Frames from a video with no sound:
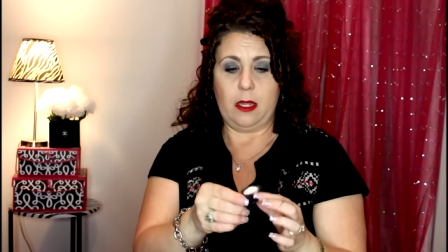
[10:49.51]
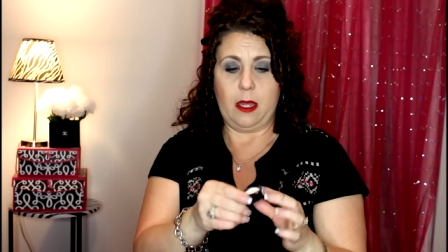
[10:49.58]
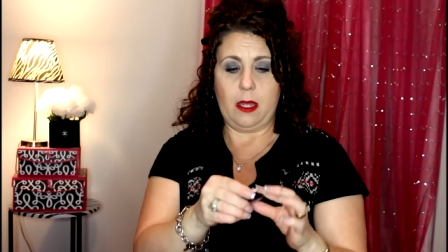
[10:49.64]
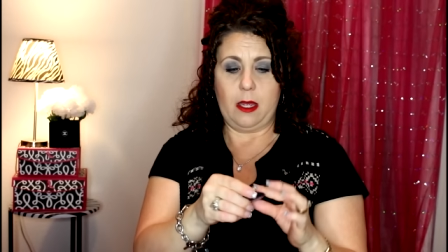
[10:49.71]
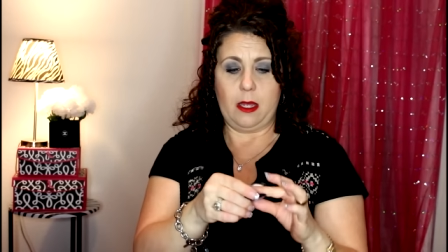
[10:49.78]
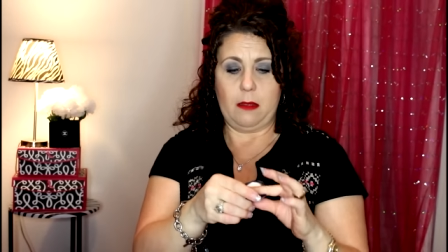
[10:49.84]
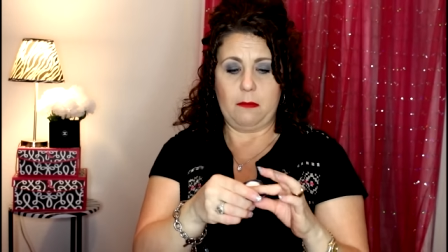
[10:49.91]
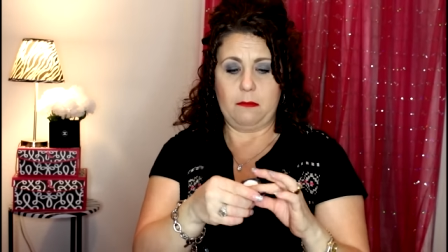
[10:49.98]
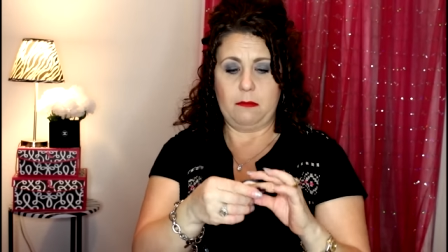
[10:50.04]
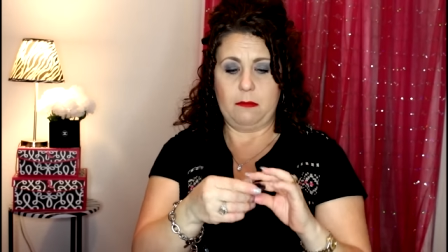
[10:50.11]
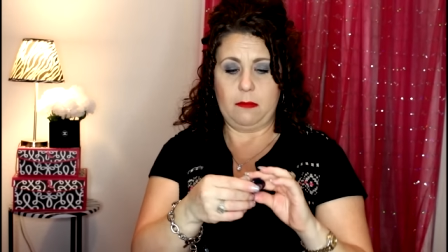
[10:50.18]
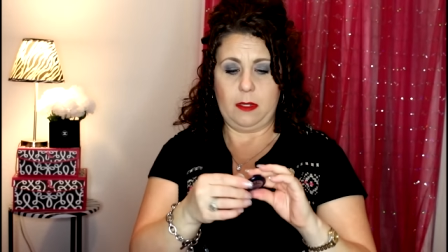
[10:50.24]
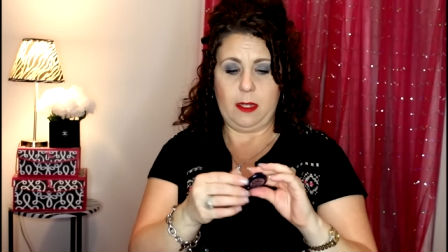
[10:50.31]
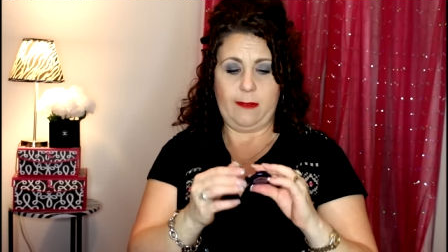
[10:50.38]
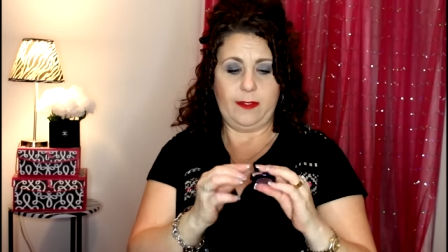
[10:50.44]
Um,
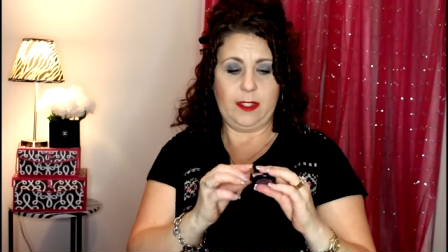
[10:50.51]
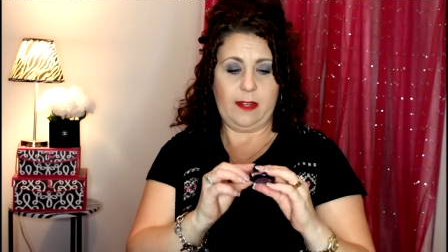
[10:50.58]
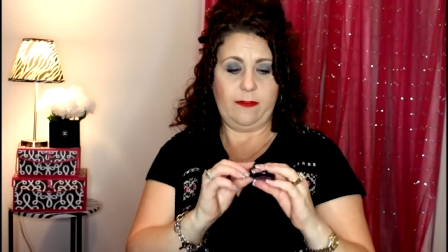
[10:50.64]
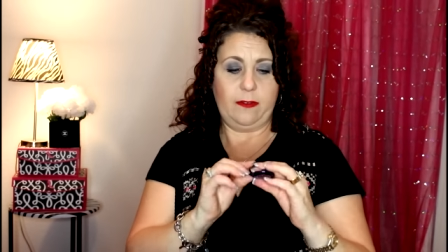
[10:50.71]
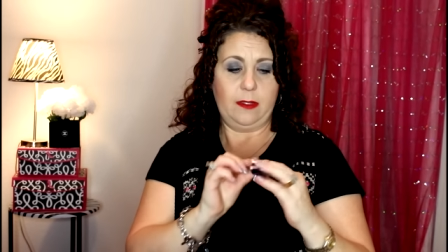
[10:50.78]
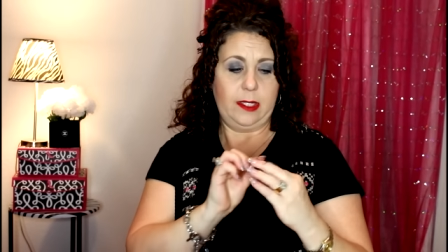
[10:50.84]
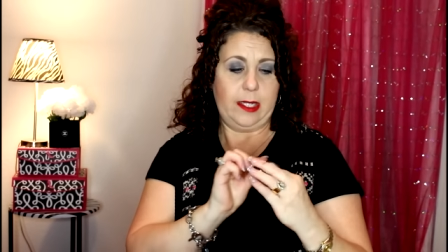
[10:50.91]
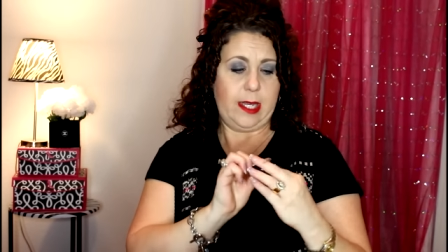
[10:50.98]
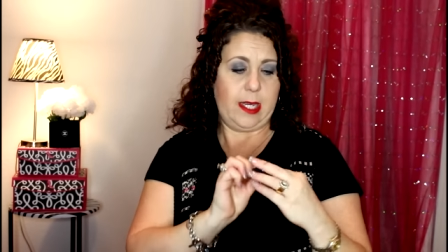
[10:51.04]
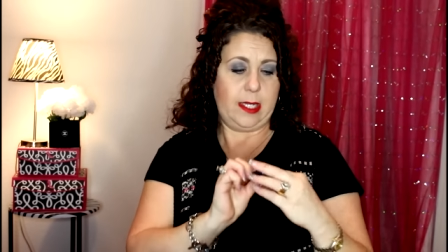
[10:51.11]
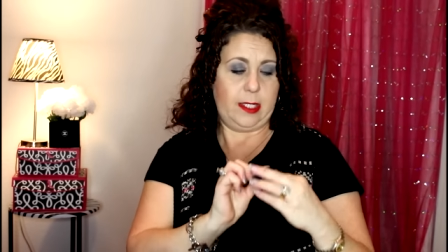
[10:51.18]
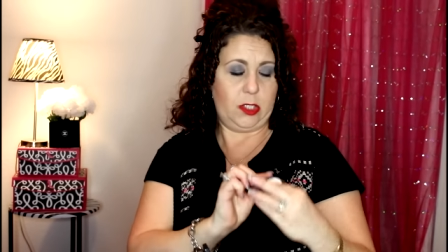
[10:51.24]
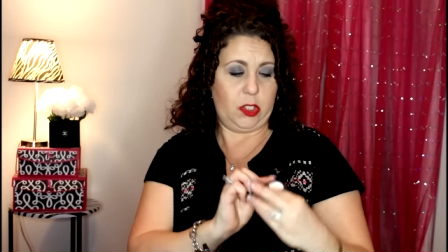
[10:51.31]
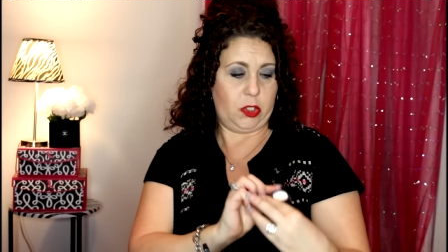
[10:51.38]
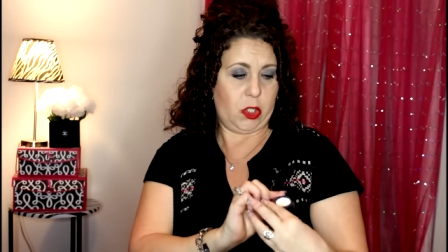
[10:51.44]
I've definitely
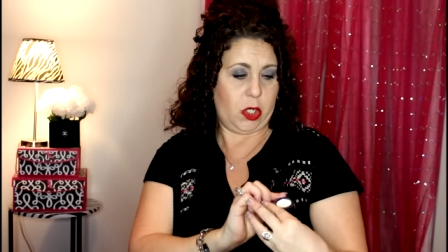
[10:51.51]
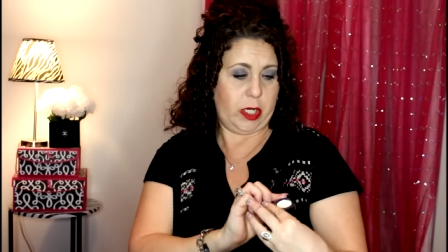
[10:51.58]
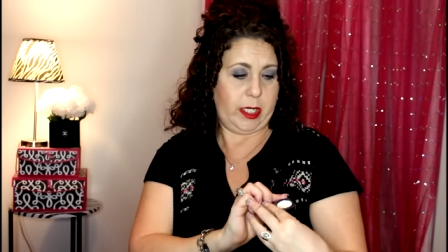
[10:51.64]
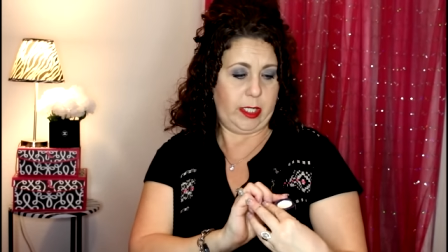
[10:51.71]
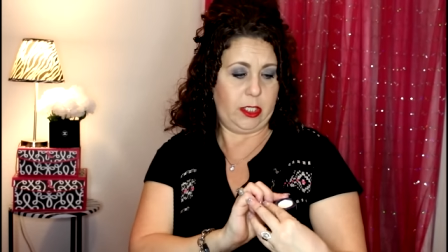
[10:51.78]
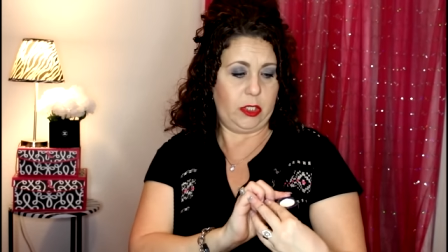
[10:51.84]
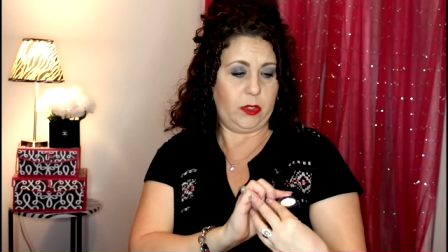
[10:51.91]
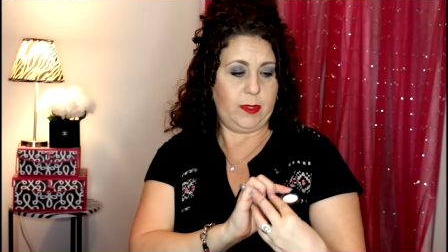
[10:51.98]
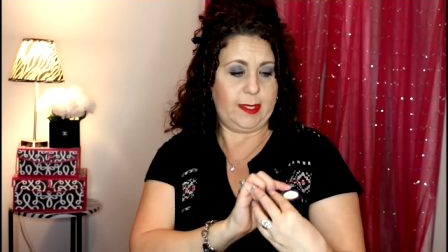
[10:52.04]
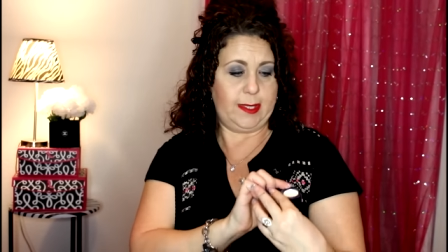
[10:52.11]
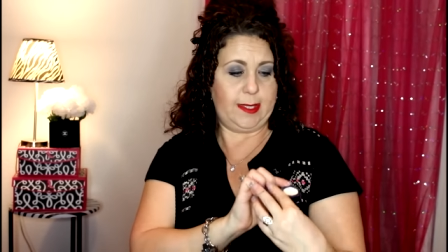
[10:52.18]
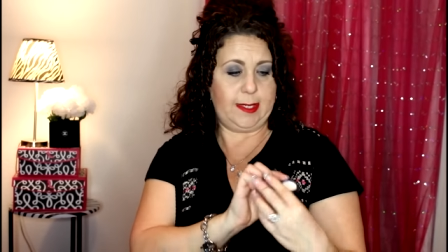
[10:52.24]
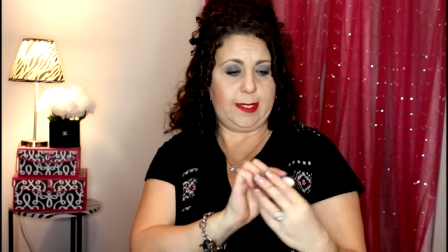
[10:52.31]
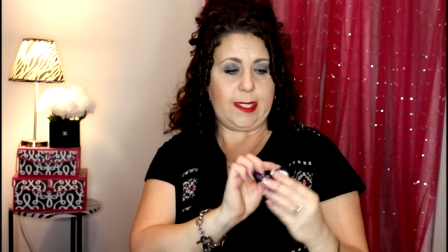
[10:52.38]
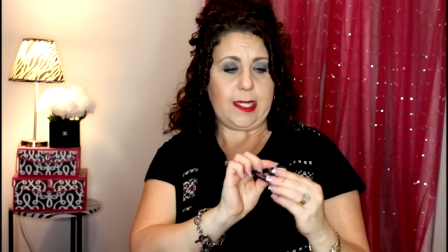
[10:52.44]
started to
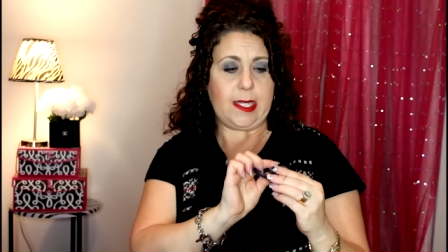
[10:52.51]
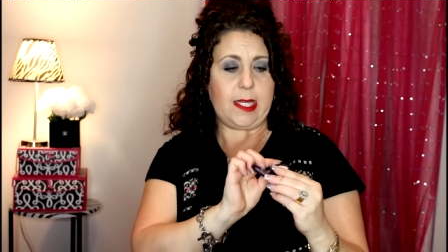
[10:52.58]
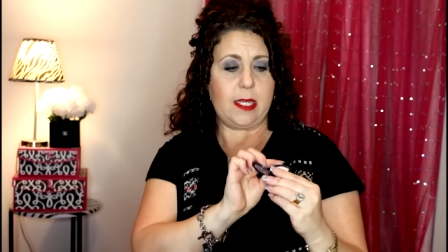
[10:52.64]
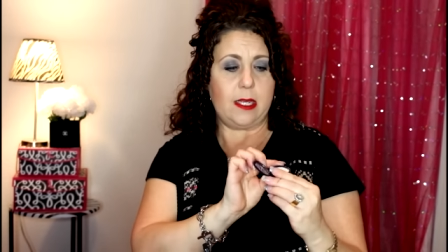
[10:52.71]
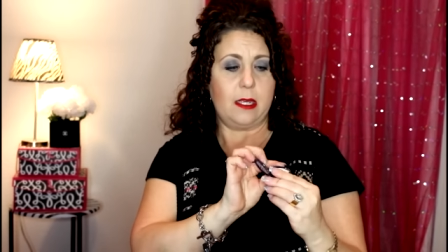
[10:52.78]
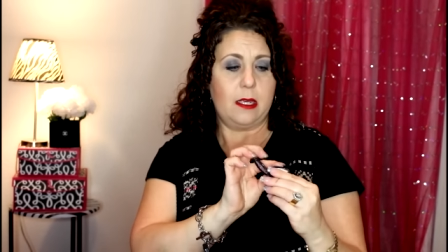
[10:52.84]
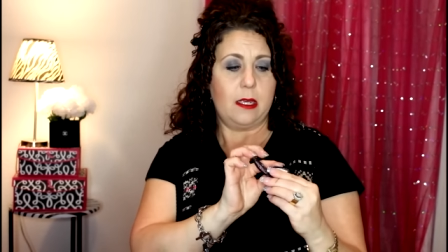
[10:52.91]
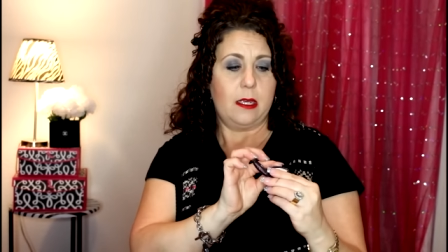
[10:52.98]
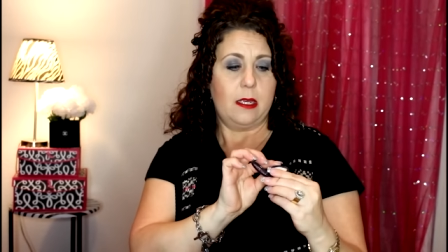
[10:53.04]
see